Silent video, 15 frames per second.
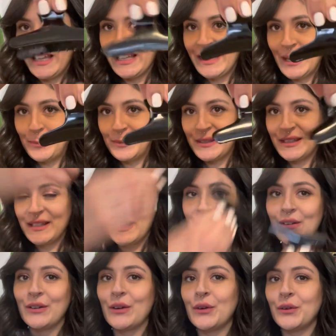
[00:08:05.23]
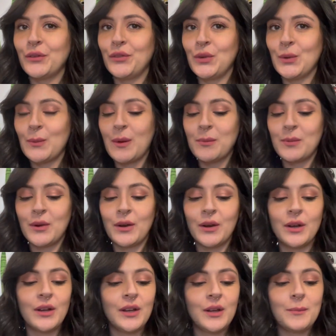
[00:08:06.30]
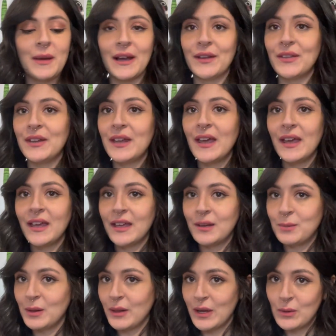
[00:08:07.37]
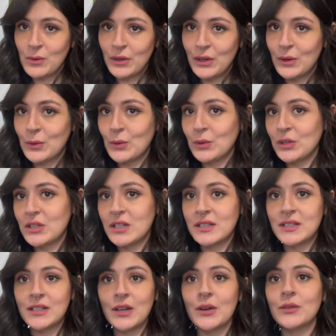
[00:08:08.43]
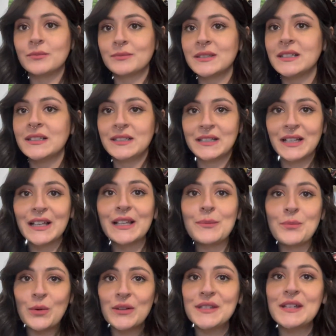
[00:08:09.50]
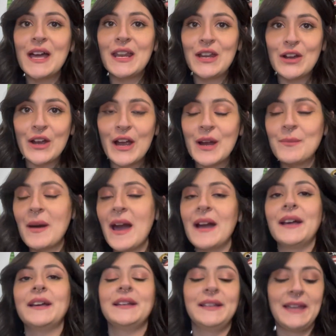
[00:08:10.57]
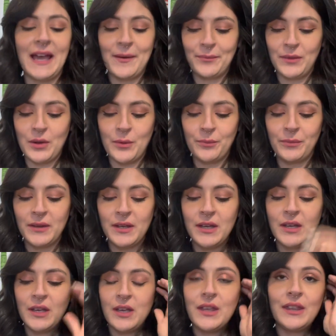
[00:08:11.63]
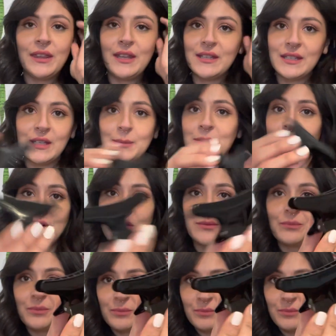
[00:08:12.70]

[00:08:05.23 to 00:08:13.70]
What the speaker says: clips. I don't know if you remember back in the day, it'd be like really cool to just, you know, clip one side of your hair back. Yeah, no. These clips are,